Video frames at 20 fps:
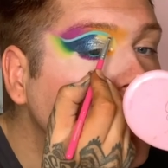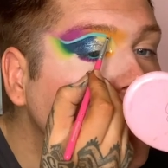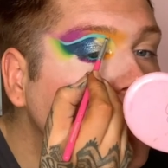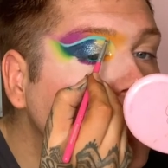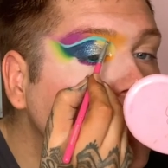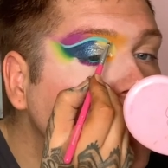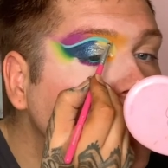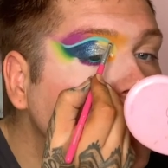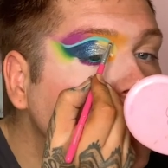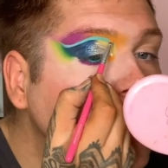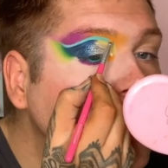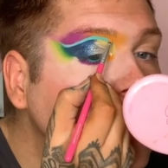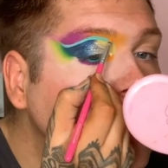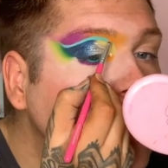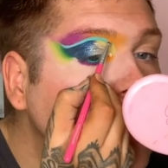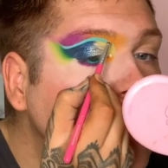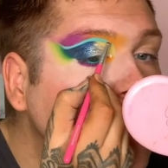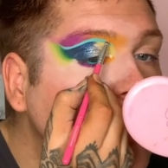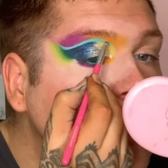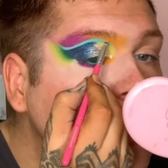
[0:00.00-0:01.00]
just gonna run
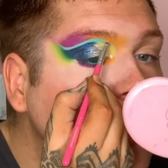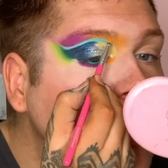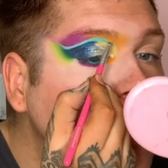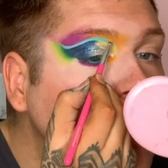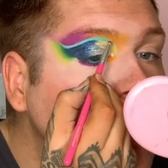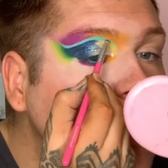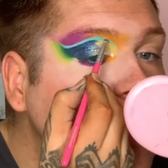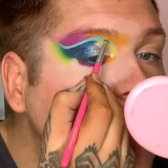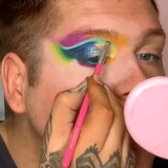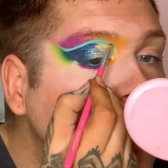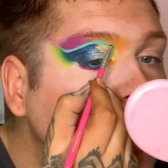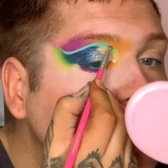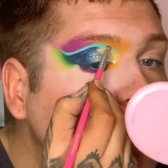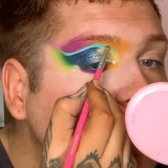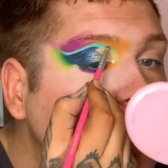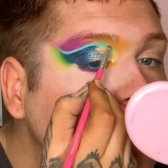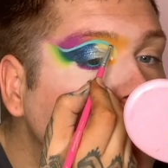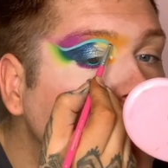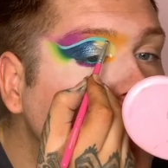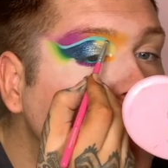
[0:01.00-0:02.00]
it right
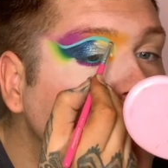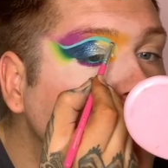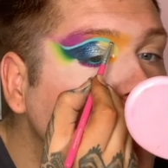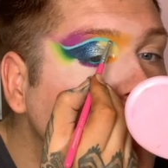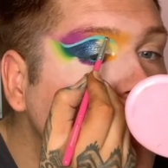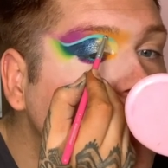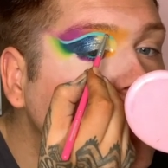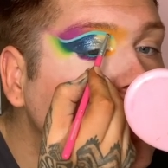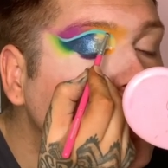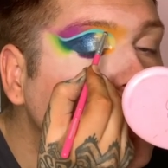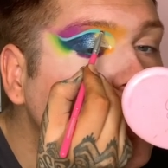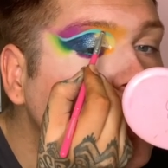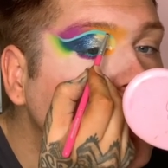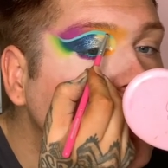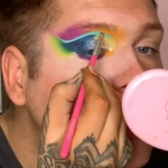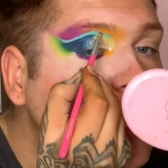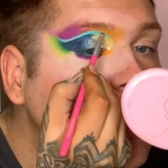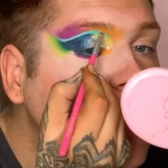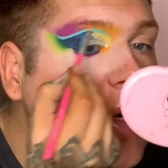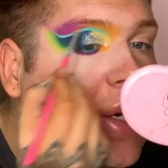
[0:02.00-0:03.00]
along just to
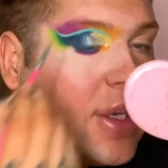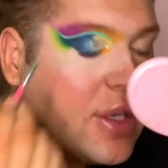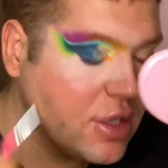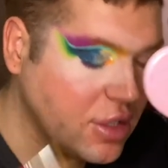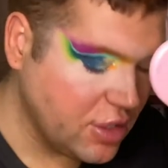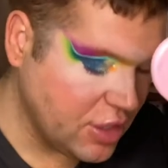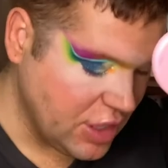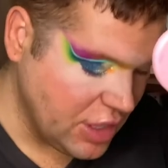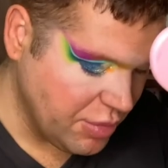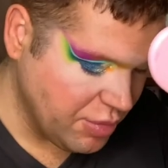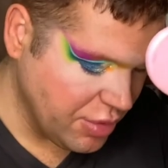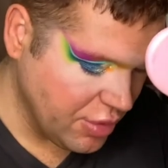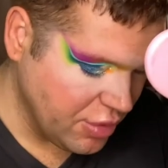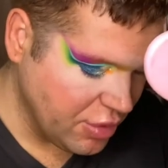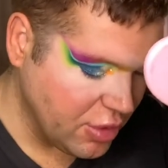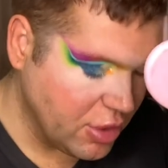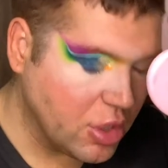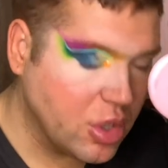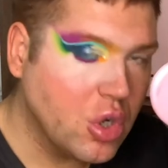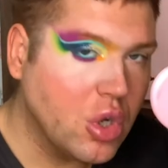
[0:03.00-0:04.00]
try and deepen
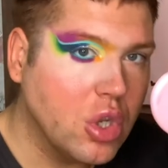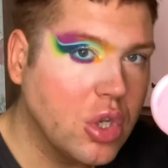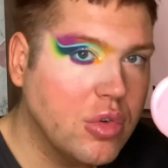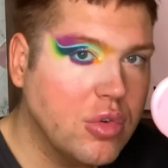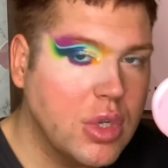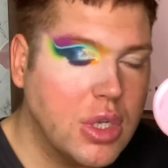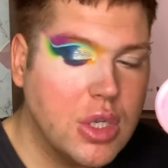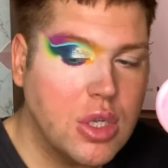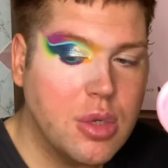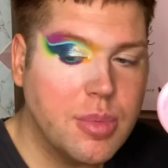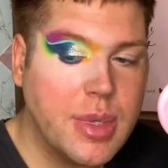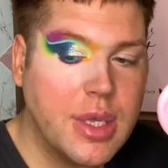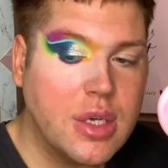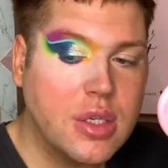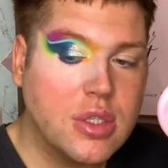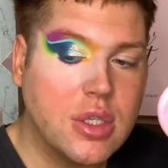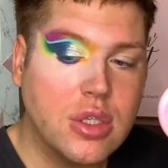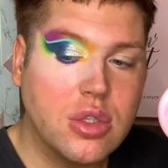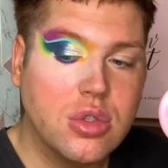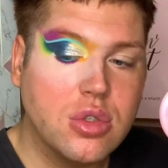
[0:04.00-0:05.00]
the colour a little bit,
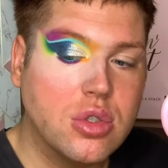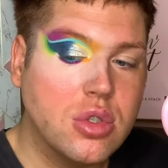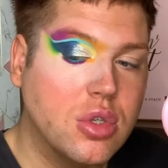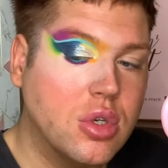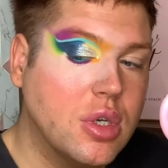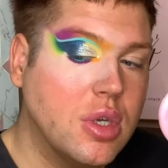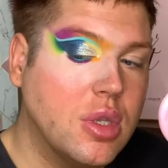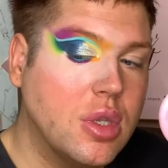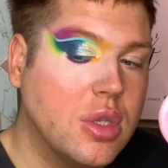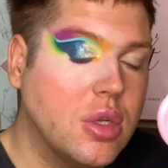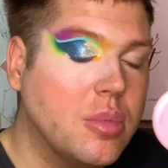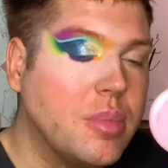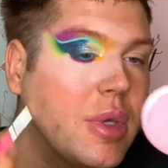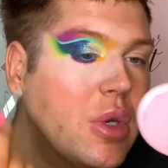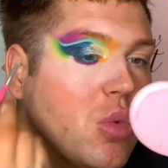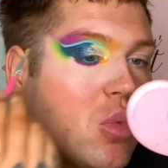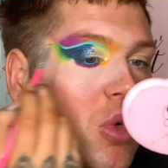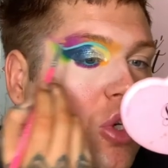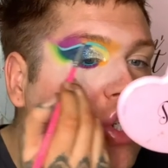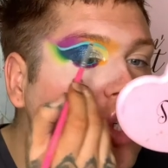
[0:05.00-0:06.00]
because it does look a little
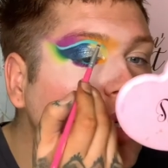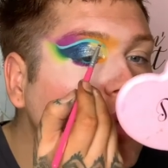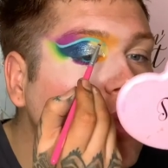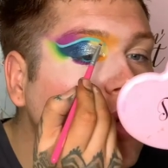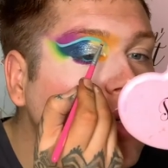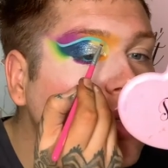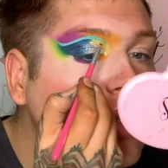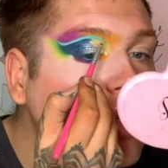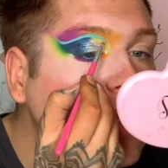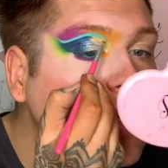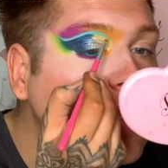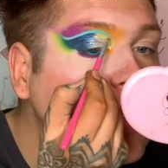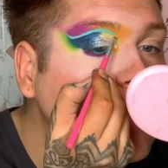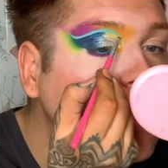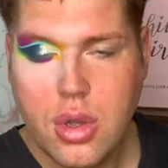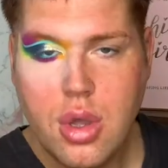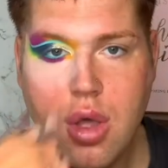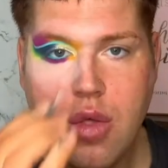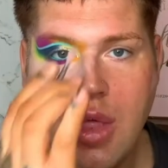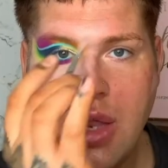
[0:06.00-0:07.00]
bit wishy-washy.
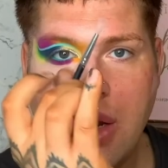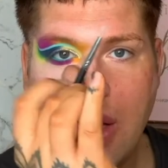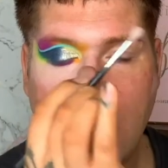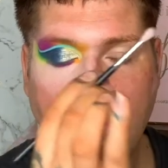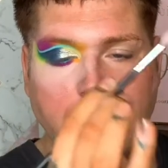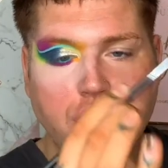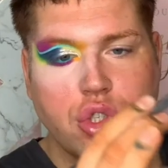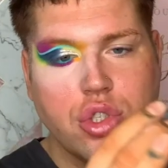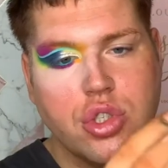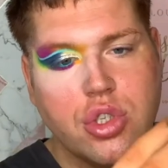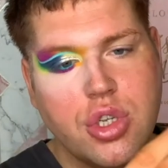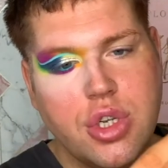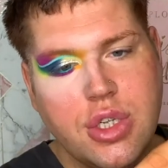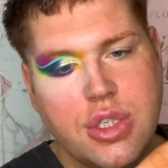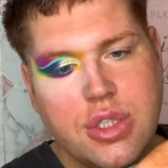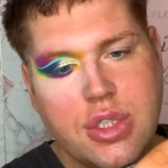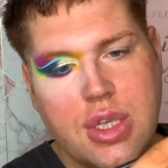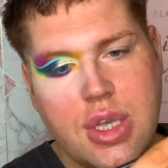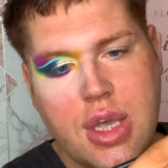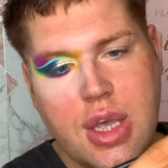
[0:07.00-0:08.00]
And then I'm just gonna
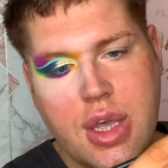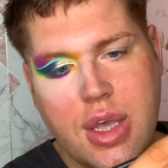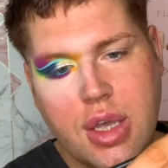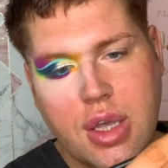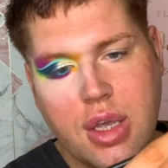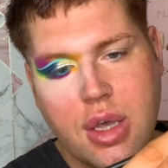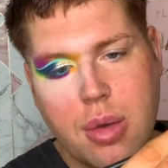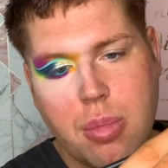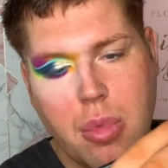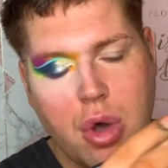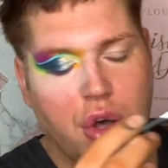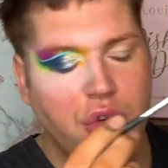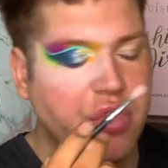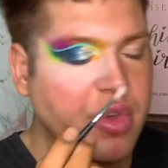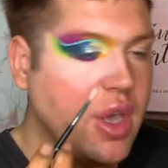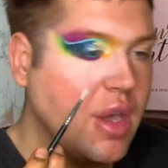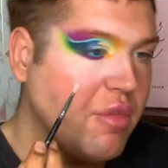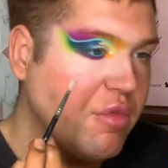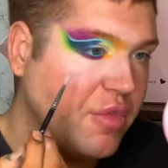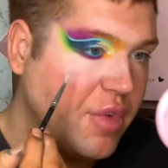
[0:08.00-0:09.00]
take a Morphe
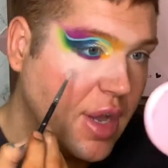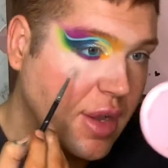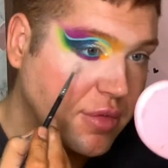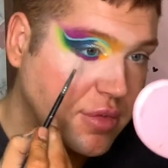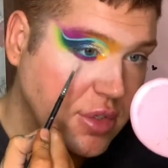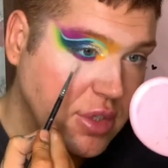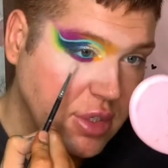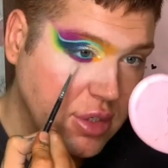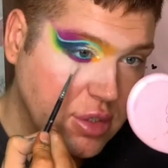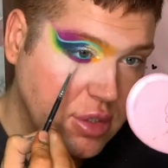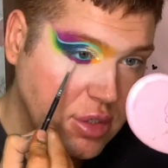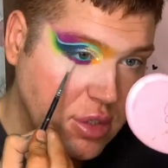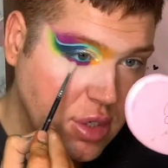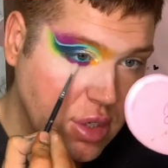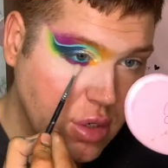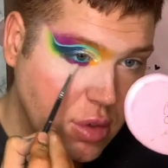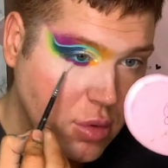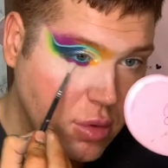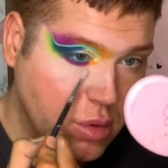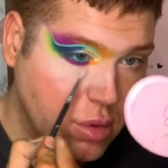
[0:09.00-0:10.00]

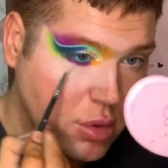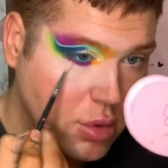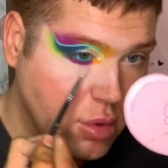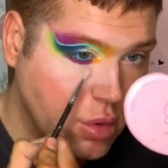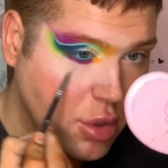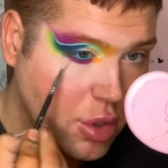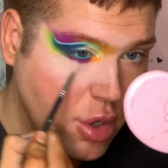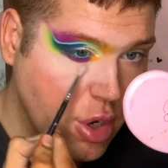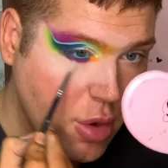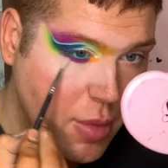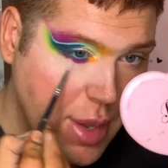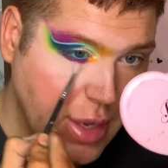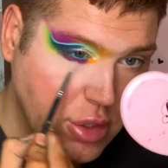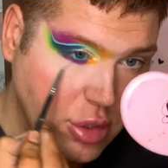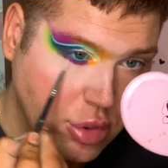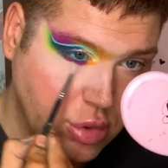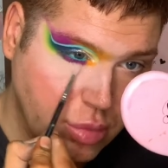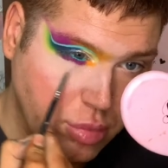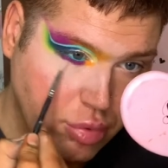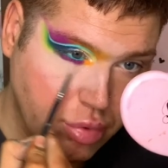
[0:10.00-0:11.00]
M562, no
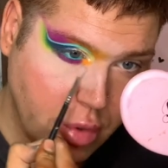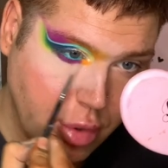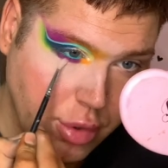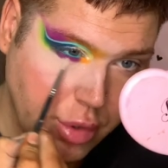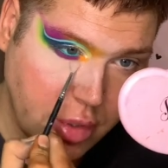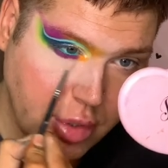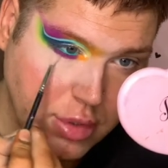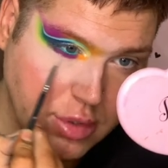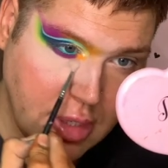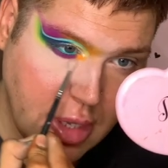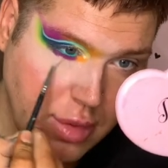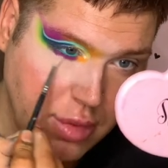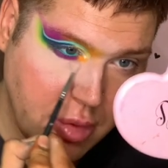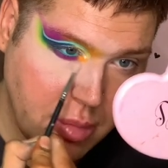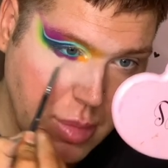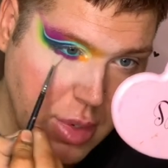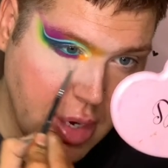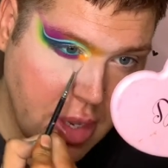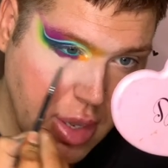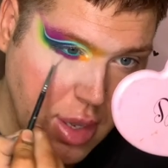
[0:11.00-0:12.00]
extra product at the
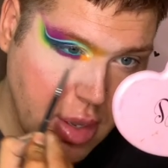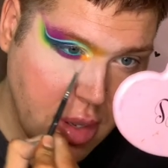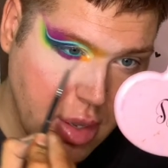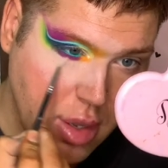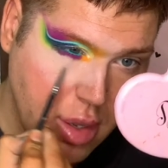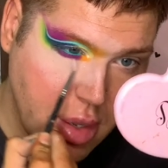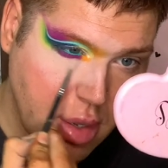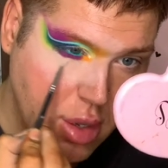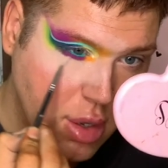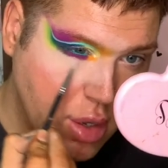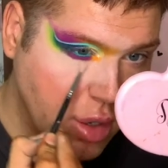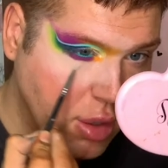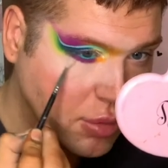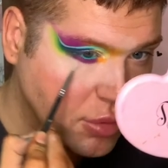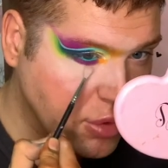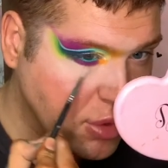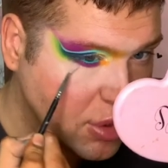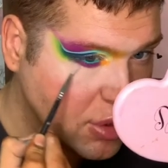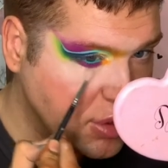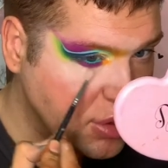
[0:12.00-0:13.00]
minute. I'm
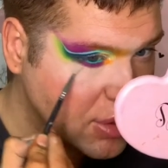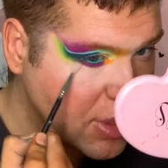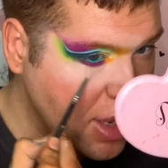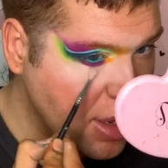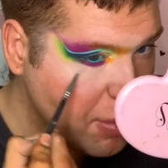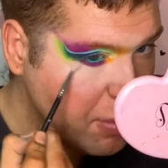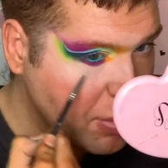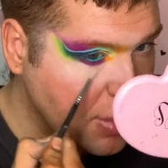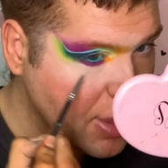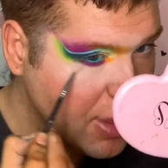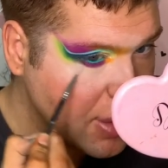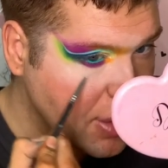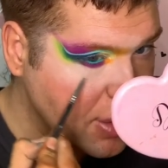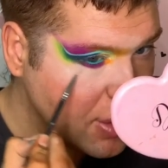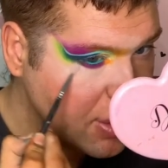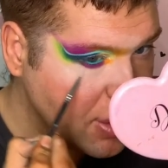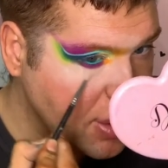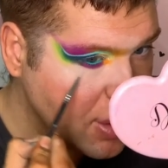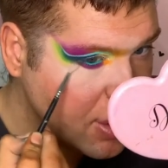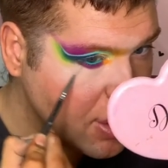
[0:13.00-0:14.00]
just gonna start
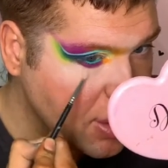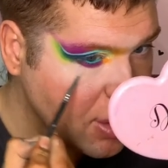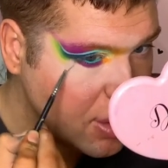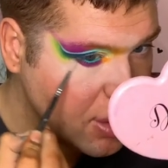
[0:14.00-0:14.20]
blending